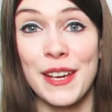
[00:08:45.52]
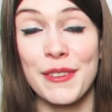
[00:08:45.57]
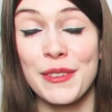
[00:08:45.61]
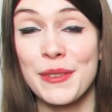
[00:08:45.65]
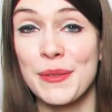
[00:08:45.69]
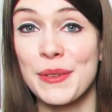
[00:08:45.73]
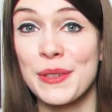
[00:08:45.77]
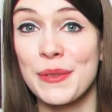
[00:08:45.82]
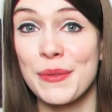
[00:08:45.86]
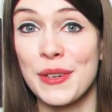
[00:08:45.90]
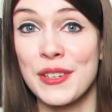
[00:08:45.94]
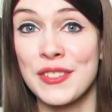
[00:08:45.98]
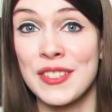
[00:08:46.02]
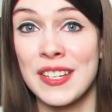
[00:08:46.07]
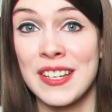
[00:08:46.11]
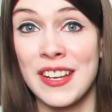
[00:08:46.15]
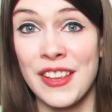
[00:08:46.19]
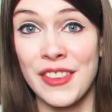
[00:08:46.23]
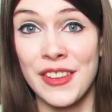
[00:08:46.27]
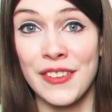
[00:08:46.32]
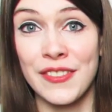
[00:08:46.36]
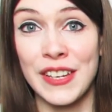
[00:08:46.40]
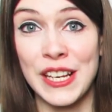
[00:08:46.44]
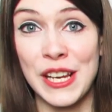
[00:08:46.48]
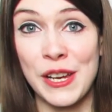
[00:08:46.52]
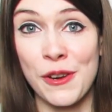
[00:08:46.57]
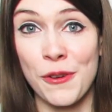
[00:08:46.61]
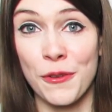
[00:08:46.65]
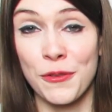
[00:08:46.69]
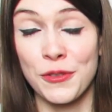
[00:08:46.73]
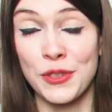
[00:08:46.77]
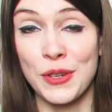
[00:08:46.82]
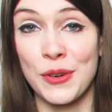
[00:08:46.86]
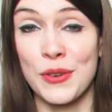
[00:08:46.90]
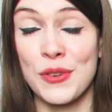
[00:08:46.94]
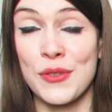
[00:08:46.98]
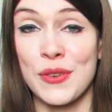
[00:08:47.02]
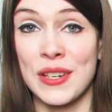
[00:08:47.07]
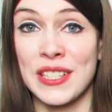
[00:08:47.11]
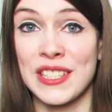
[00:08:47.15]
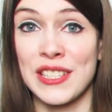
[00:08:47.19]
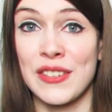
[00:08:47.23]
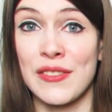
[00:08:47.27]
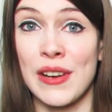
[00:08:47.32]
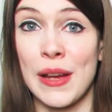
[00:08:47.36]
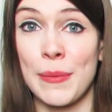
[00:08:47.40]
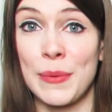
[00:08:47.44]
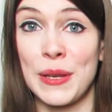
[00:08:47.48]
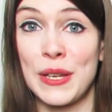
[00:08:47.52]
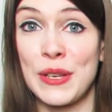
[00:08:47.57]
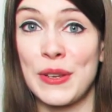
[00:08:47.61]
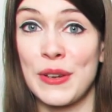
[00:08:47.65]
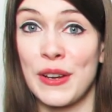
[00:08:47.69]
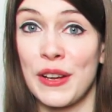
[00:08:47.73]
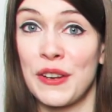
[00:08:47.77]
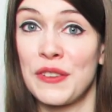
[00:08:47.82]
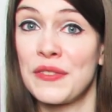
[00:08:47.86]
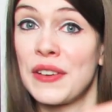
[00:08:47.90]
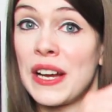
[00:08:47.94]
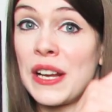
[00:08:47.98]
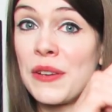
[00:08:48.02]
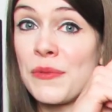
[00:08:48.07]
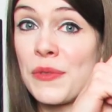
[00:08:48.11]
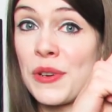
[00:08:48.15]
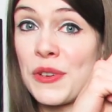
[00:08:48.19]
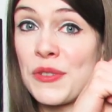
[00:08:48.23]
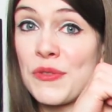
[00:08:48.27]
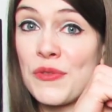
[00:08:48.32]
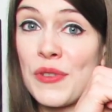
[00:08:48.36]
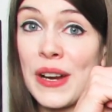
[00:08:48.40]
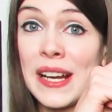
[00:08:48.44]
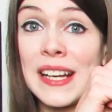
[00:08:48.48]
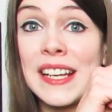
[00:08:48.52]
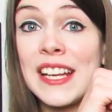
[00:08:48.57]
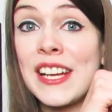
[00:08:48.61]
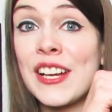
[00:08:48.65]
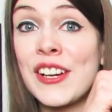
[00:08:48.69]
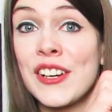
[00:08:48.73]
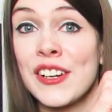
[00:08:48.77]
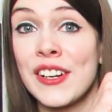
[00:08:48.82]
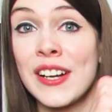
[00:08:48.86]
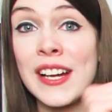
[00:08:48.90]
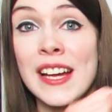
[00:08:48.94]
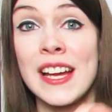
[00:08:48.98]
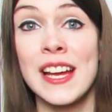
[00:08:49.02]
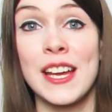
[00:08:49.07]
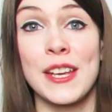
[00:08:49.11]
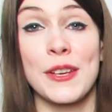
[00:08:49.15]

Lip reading: If you want to watch another video of Don't Trust the Rabbit, you can find one right here.